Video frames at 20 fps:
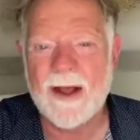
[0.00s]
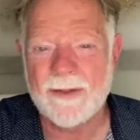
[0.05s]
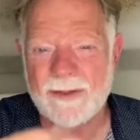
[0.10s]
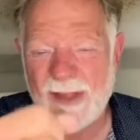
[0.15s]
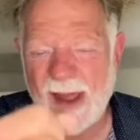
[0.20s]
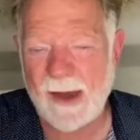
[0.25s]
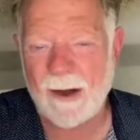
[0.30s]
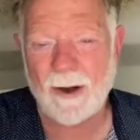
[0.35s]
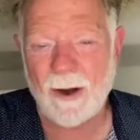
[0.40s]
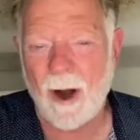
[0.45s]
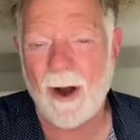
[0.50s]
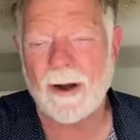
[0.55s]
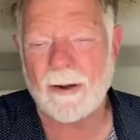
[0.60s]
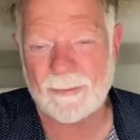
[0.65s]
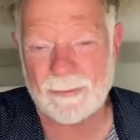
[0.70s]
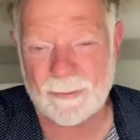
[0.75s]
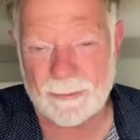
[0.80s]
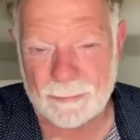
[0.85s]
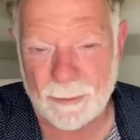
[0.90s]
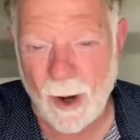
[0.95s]
There are
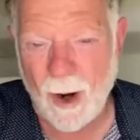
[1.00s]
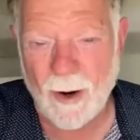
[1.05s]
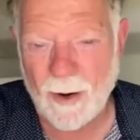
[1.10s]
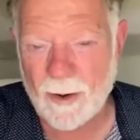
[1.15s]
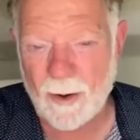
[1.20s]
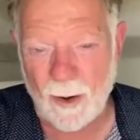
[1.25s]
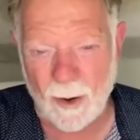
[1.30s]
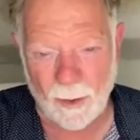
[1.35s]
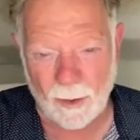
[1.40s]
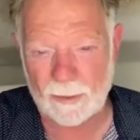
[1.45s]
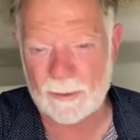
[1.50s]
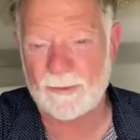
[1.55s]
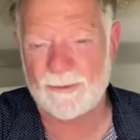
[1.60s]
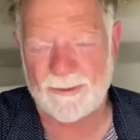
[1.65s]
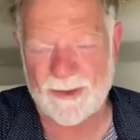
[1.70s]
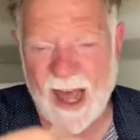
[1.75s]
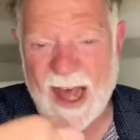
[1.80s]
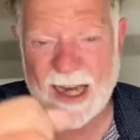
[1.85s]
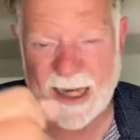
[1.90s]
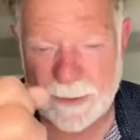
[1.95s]

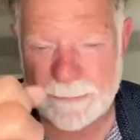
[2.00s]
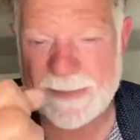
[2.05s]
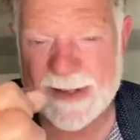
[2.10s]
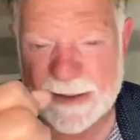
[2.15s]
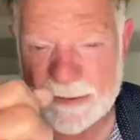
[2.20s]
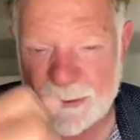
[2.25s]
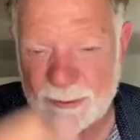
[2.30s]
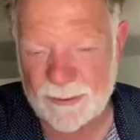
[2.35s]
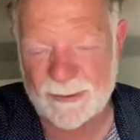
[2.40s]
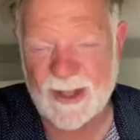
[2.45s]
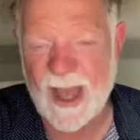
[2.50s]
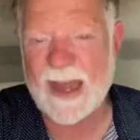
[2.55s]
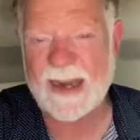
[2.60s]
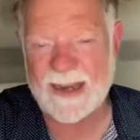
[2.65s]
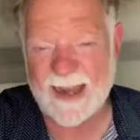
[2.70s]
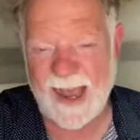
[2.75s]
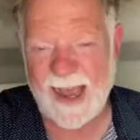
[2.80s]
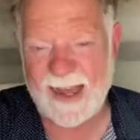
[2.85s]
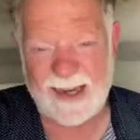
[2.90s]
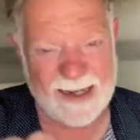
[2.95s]
strongholds that have been
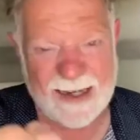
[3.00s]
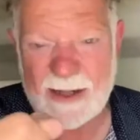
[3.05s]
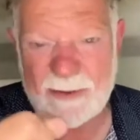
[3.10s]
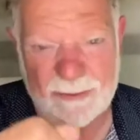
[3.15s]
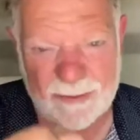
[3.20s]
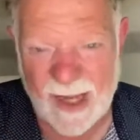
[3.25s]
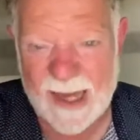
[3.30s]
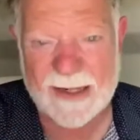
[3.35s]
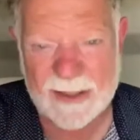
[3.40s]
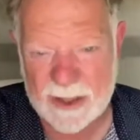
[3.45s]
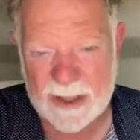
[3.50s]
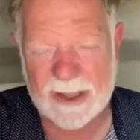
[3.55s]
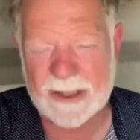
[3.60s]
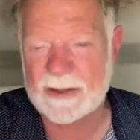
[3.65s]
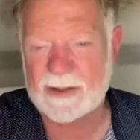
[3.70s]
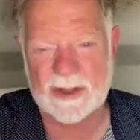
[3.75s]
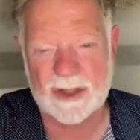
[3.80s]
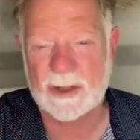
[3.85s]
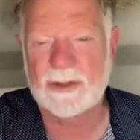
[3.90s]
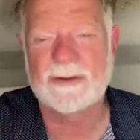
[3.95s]
set at
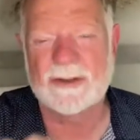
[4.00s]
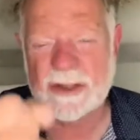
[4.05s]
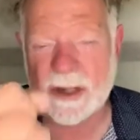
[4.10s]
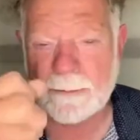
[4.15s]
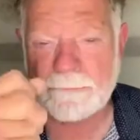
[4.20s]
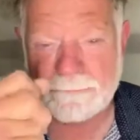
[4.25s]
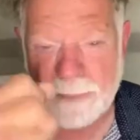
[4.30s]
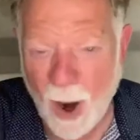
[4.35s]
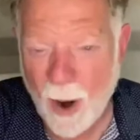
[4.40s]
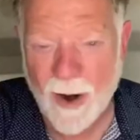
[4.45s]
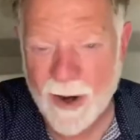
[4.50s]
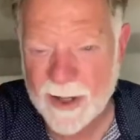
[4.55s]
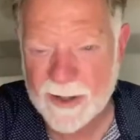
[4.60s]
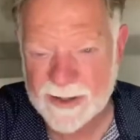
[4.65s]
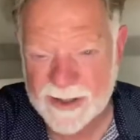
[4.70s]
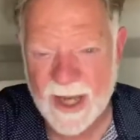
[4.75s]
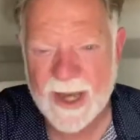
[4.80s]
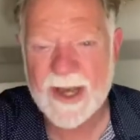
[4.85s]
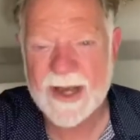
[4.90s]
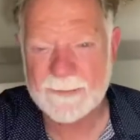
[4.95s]
attention to
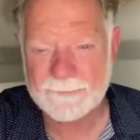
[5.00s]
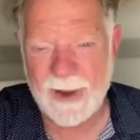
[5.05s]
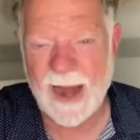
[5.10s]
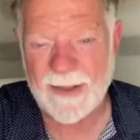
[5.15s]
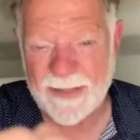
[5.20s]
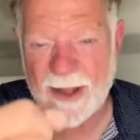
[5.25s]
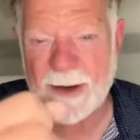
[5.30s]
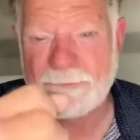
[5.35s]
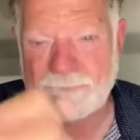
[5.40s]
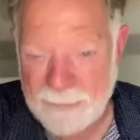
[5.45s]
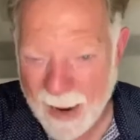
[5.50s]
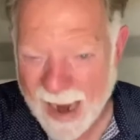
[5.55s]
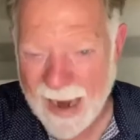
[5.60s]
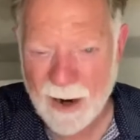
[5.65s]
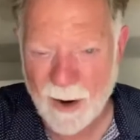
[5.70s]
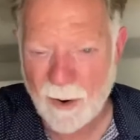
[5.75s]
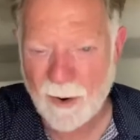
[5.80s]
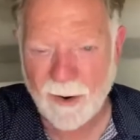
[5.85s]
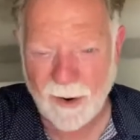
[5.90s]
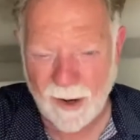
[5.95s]
depart by the
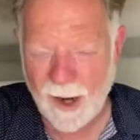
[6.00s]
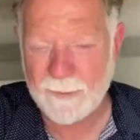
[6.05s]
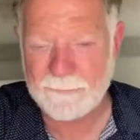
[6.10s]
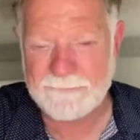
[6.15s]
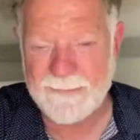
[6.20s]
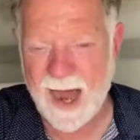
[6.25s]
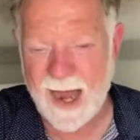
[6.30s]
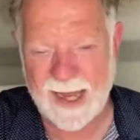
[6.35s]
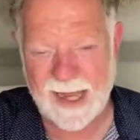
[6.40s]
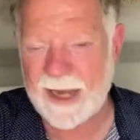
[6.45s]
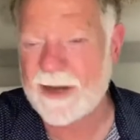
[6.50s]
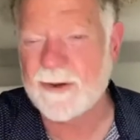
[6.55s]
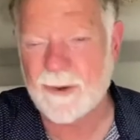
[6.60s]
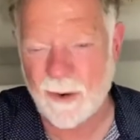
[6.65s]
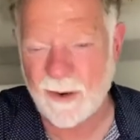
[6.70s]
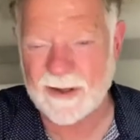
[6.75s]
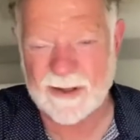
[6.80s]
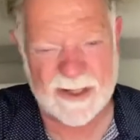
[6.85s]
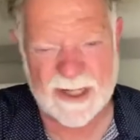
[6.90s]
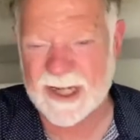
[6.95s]
power of my
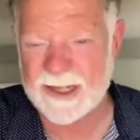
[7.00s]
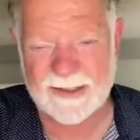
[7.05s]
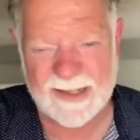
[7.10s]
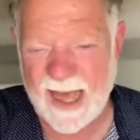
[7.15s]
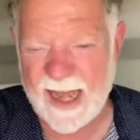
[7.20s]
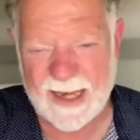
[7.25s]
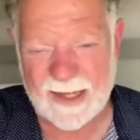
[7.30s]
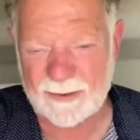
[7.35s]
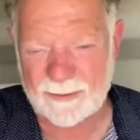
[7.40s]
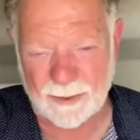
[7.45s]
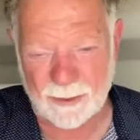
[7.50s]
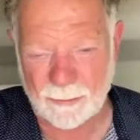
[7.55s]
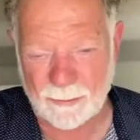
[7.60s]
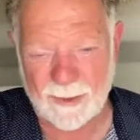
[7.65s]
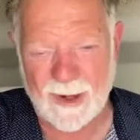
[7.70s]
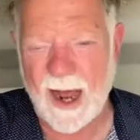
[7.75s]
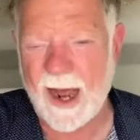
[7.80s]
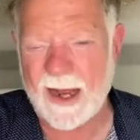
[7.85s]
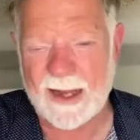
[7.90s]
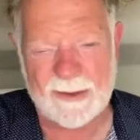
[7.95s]
anointing that is
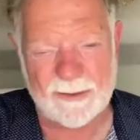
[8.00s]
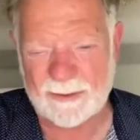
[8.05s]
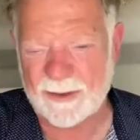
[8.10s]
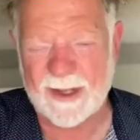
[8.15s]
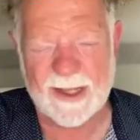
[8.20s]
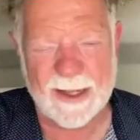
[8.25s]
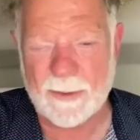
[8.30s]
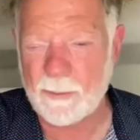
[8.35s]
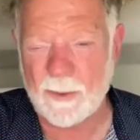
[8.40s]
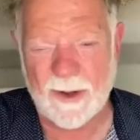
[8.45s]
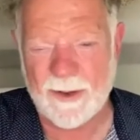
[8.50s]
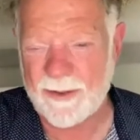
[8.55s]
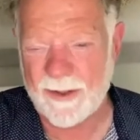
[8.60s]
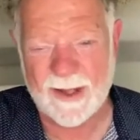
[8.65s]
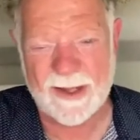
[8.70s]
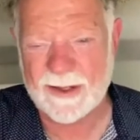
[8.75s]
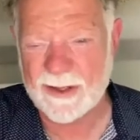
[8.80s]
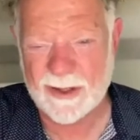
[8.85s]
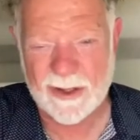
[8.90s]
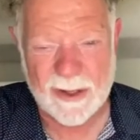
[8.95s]
arising
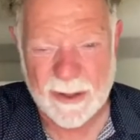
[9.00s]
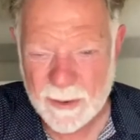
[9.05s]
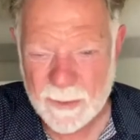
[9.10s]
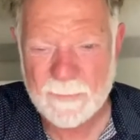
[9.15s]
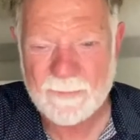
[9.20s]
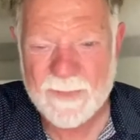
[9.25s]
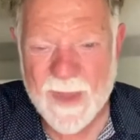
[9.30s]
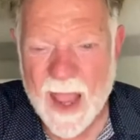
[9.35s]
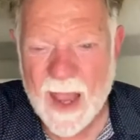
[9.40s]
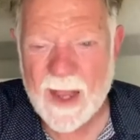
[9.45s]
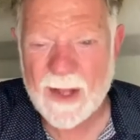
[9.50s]
within you.